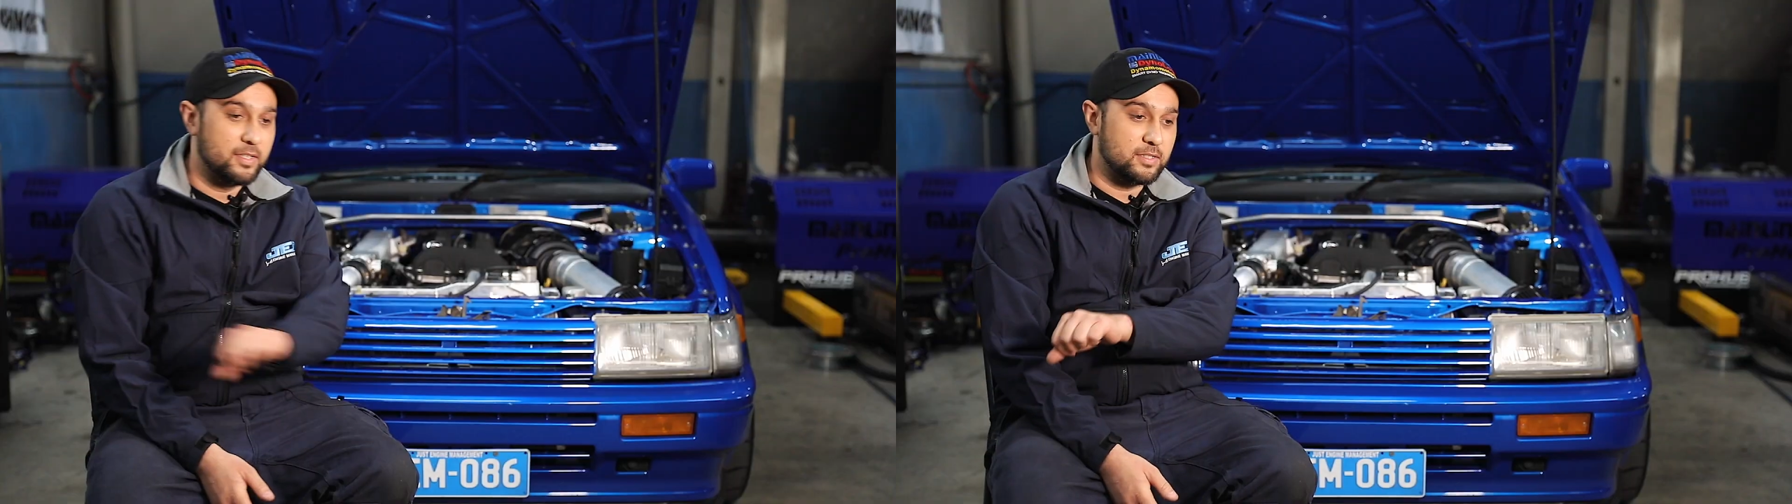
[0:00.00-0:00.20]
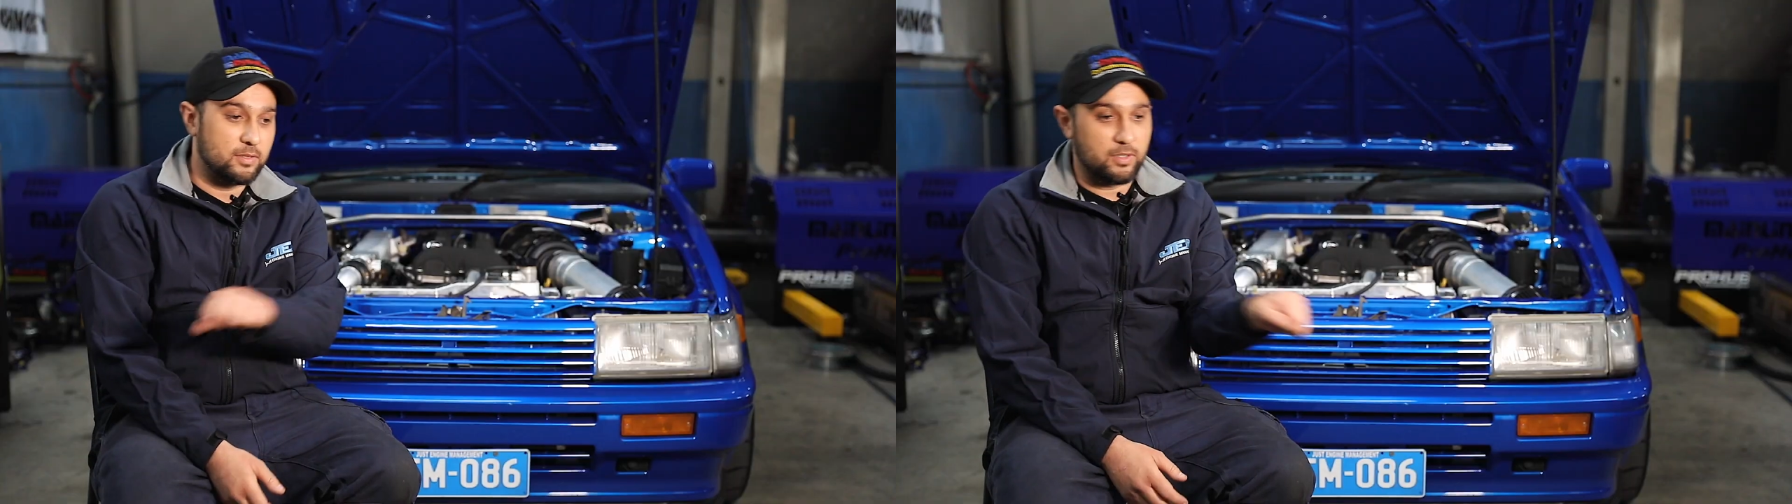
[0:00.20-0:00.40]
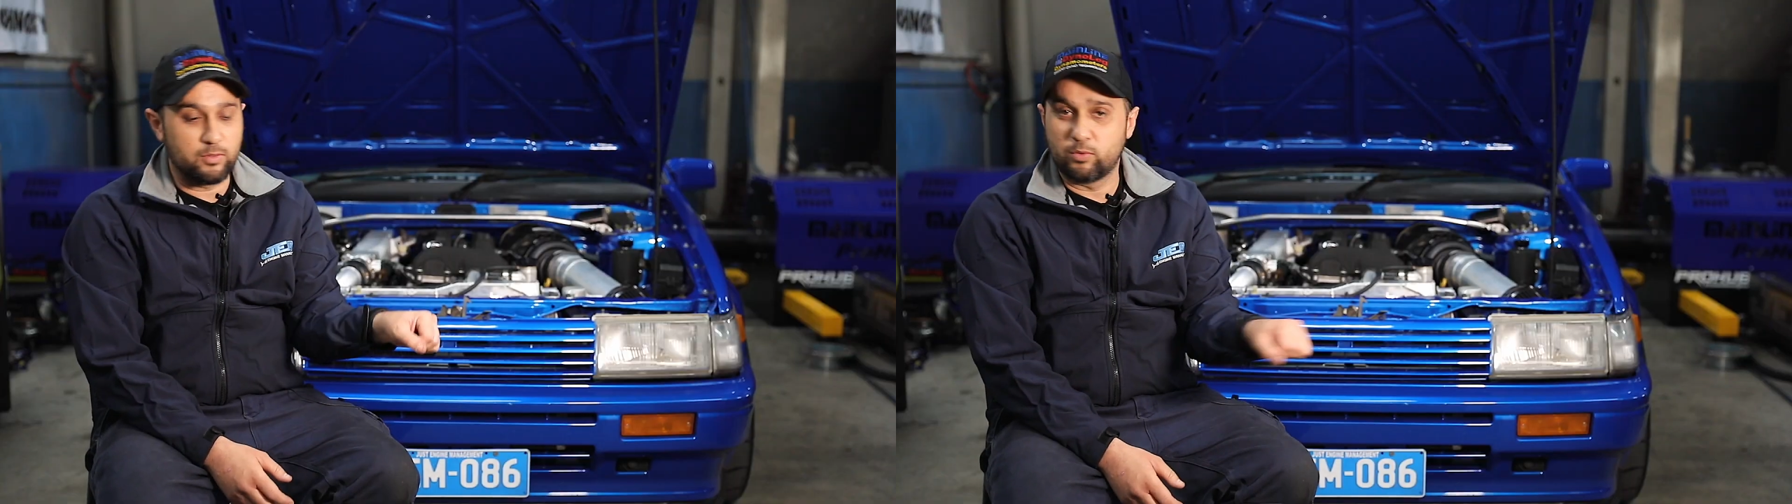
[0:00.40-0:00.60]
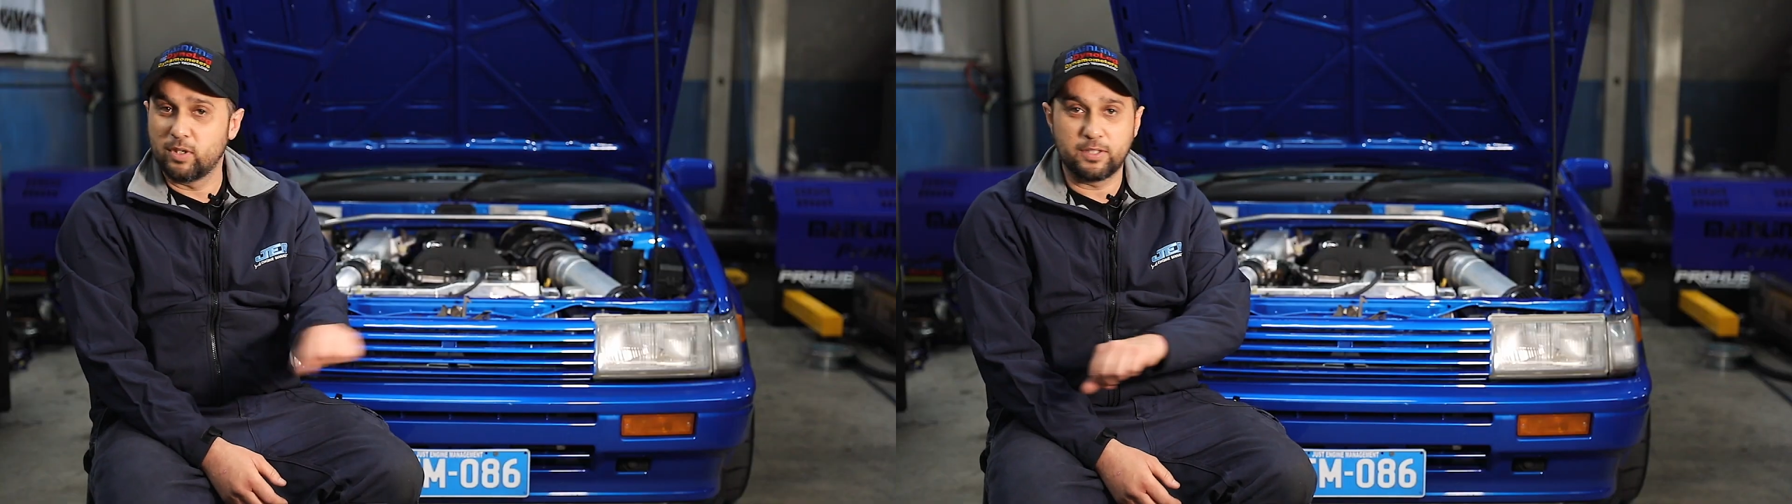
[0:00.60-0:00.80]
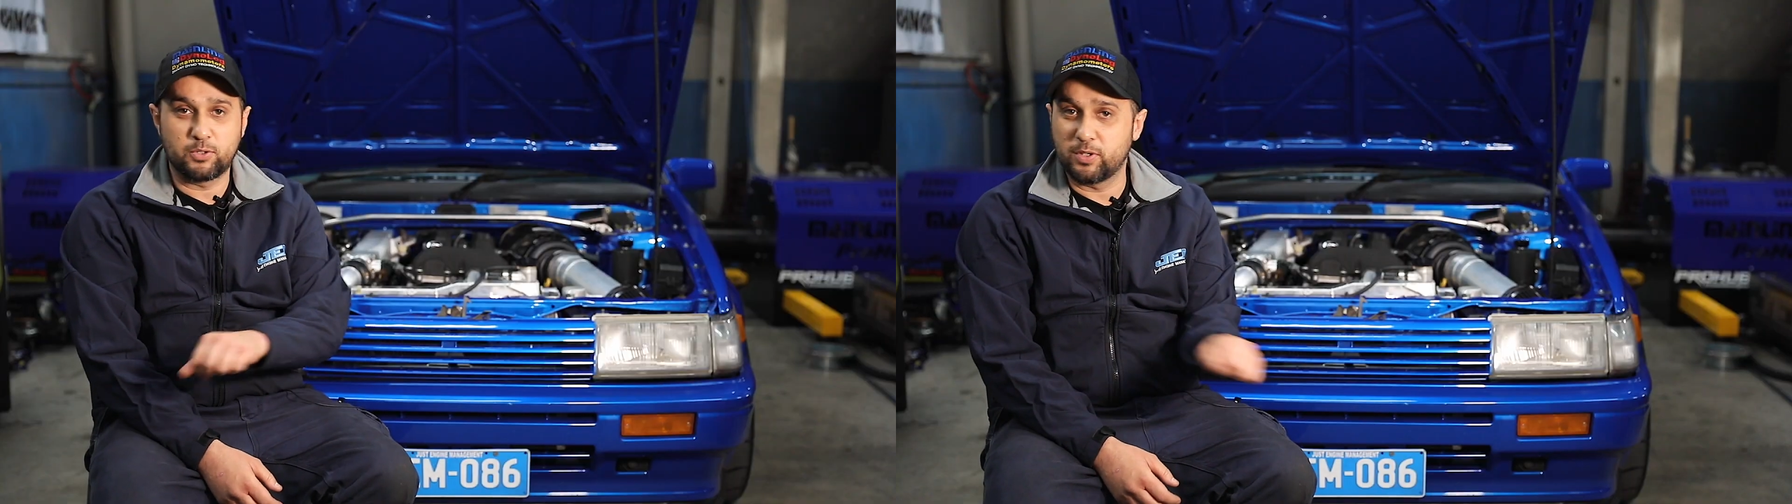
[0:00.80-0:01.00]
It's
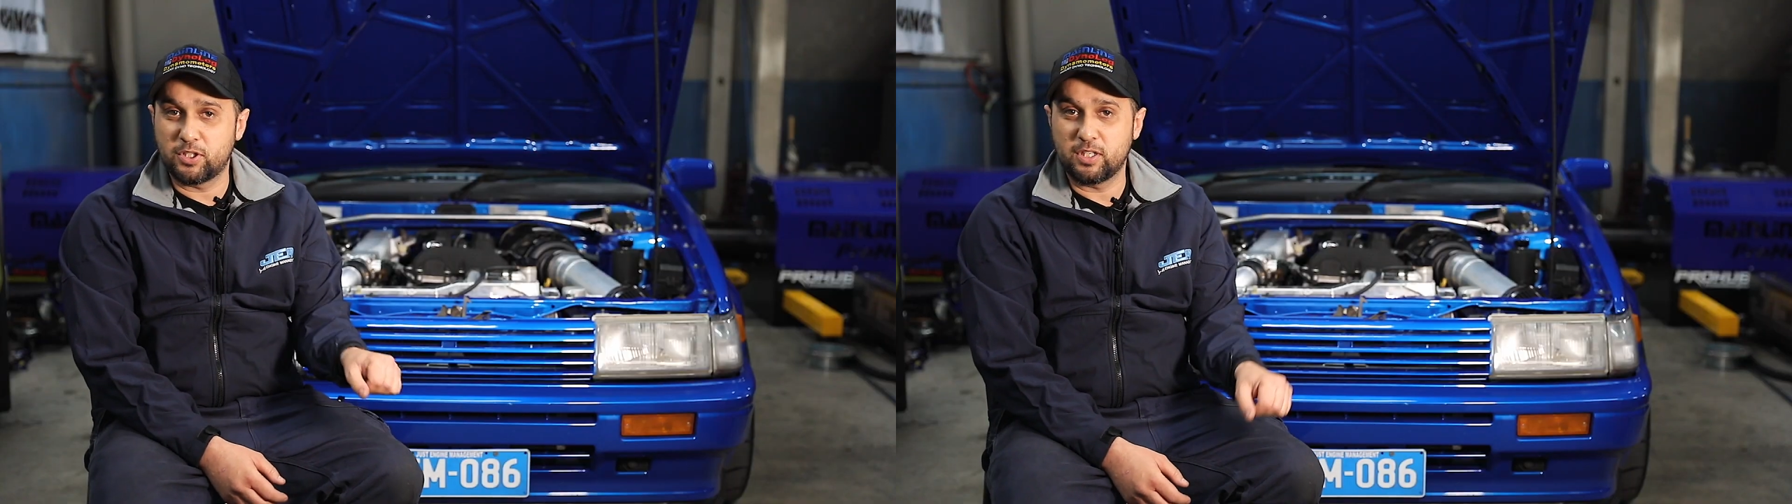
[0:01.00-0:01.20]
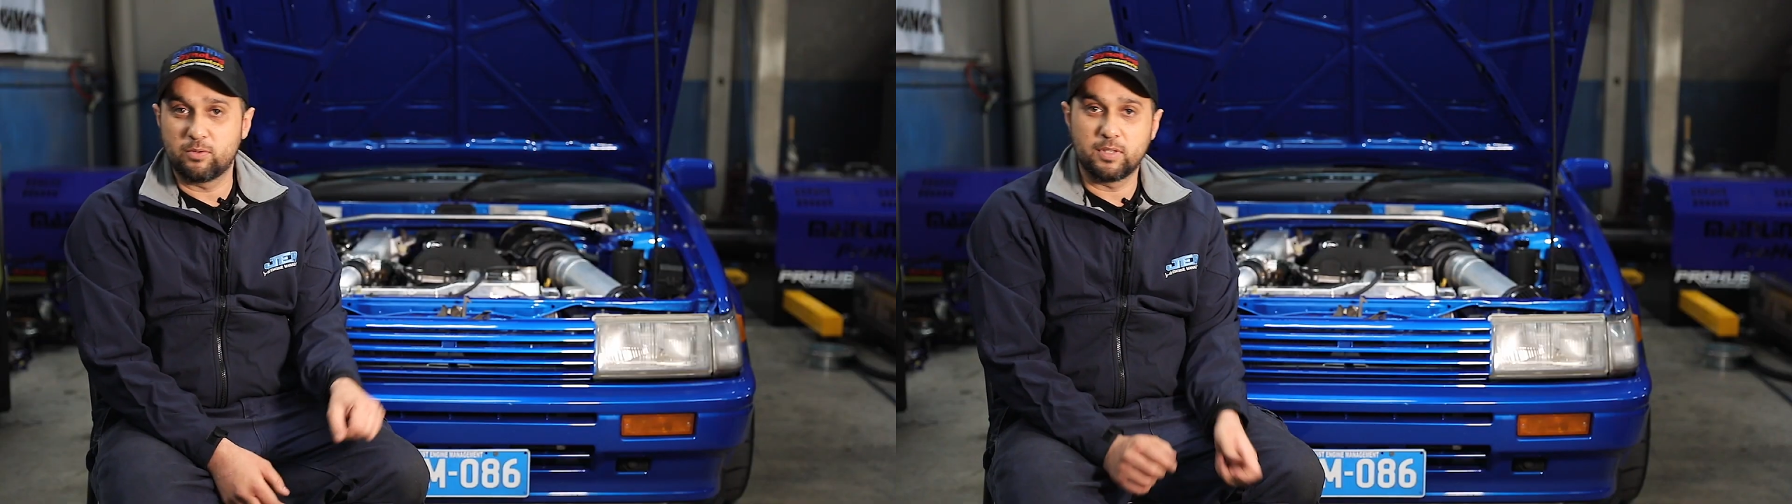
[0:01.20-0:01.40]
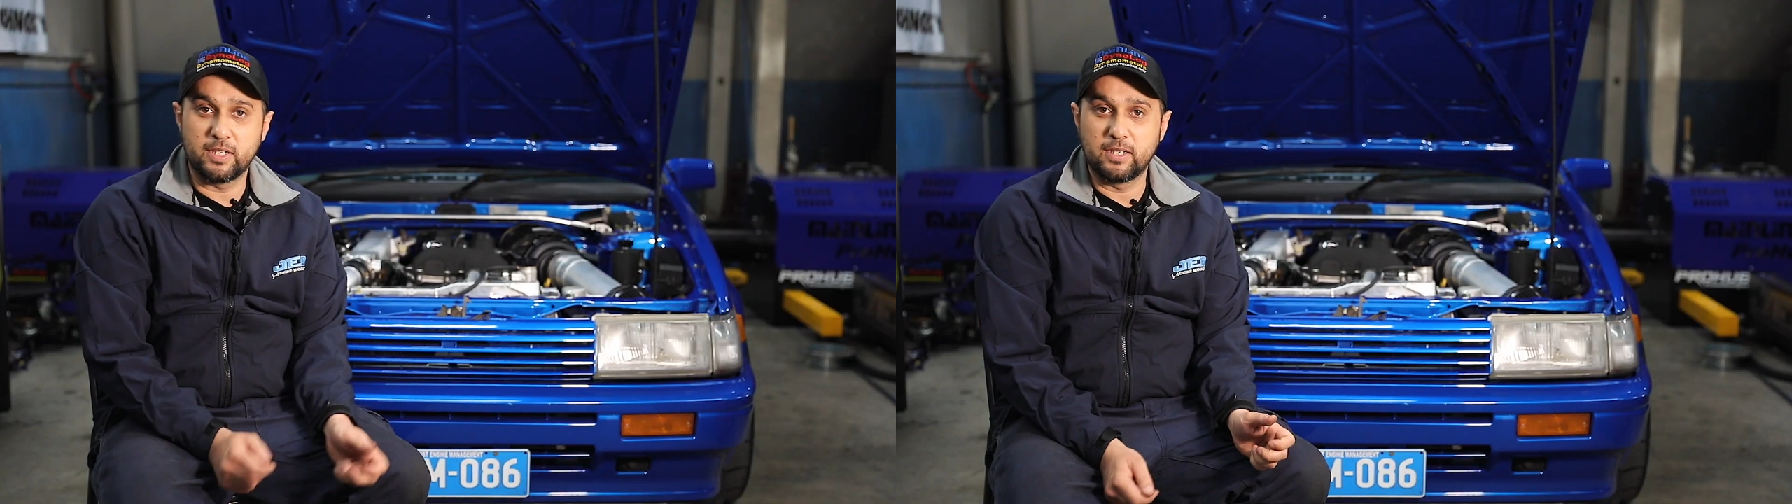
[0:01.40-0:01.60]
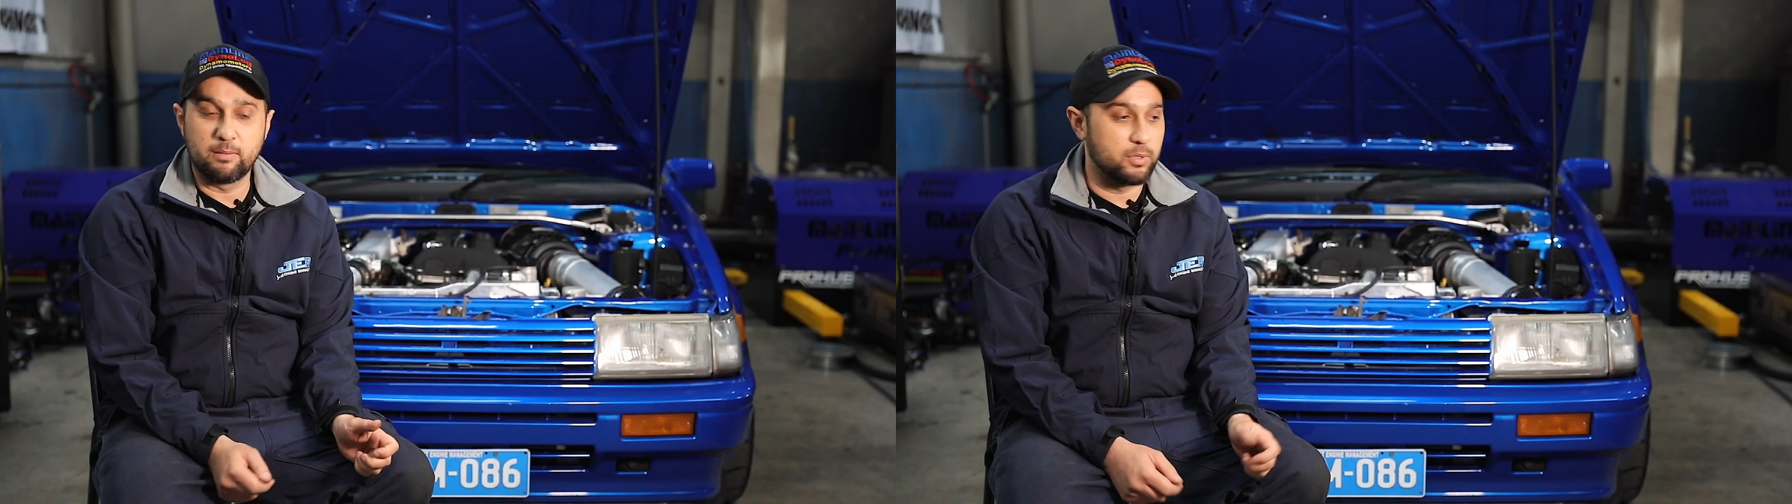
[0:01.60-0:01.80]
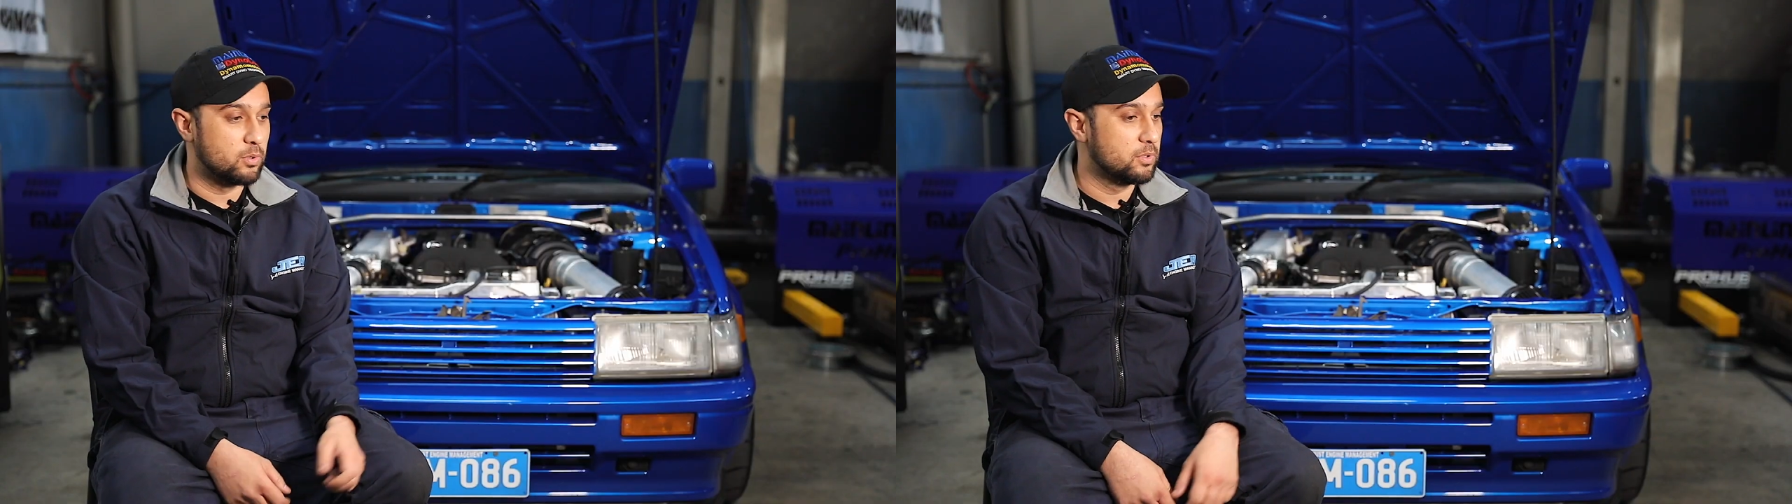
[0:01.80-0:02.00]
really twitchy, really
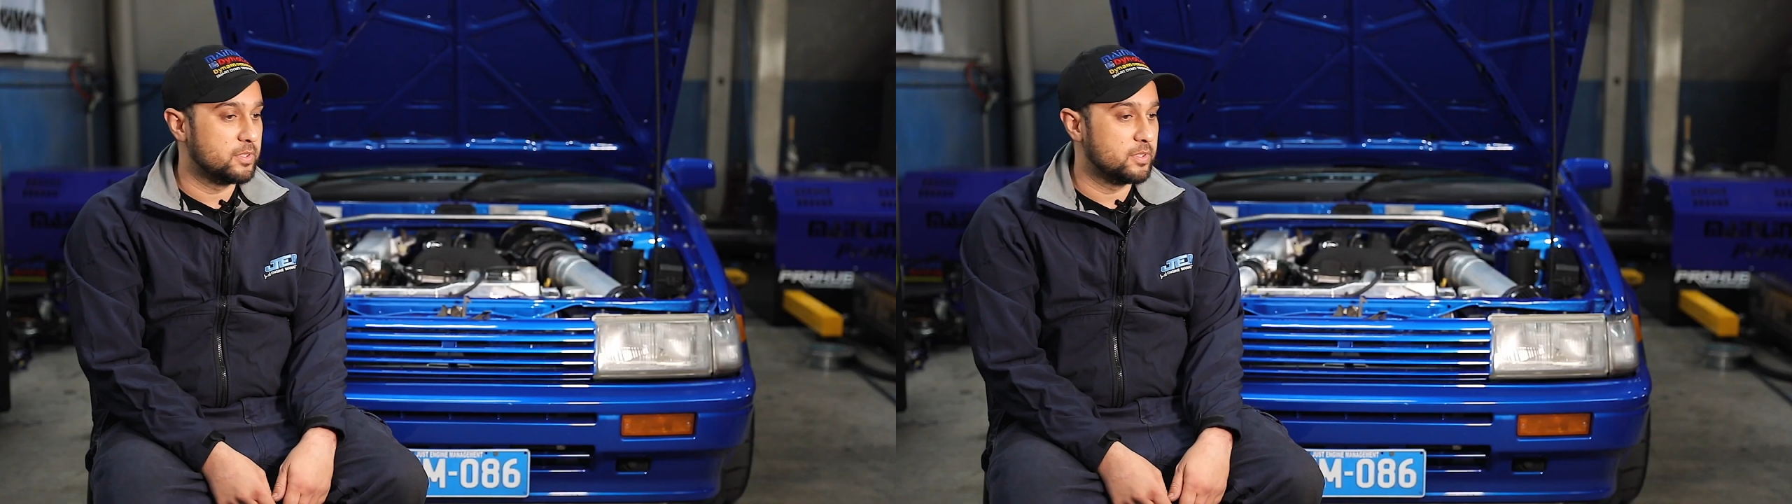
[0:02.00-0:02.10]
nimble.